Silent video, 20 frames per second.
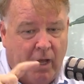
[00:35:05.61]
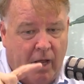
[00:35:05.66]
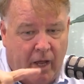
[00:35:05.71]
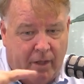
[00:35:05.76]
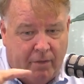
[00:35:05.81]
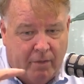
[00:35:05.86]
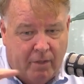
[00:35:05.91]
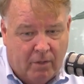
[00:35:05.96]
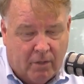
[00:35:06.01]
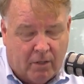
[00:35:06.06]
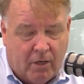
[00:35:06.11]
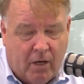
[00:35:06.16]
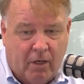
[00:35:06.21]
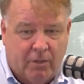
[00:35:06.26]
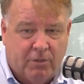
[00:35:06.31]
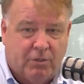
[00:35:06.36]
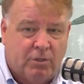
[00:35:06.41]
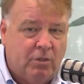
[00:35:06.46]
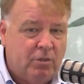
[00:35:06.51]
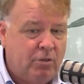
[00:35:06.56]
and then the
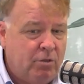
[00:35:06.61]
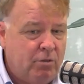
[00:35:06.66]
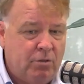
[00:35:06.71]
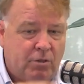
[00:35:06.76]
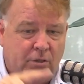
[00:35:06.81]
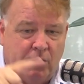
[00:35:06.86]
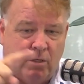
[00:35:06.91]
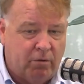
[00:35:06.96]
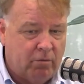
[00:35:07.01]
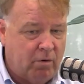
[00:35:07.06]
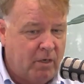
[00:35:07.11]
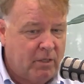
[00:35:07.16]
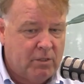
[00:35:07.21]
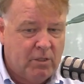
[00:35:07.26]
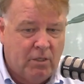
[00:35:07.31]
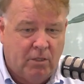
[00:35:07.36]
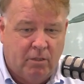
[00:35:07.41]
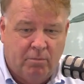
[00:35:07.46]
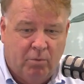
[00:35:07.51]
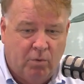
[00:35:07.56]
constitution of the
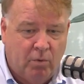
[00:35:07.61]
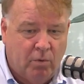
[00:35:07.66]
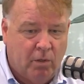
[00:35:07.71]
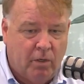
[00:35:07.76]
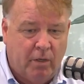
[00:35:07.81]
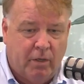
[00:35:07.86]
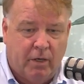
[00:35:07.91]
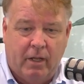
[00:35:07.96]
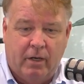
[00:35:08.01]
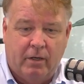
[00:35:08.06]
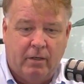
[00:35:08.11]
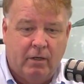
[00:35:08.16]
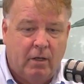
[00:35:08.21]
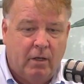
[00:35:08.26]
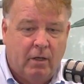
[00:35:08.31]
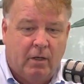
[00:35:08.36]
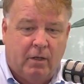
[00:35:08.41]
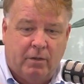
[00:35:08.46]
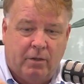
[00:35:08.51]
rest of the board and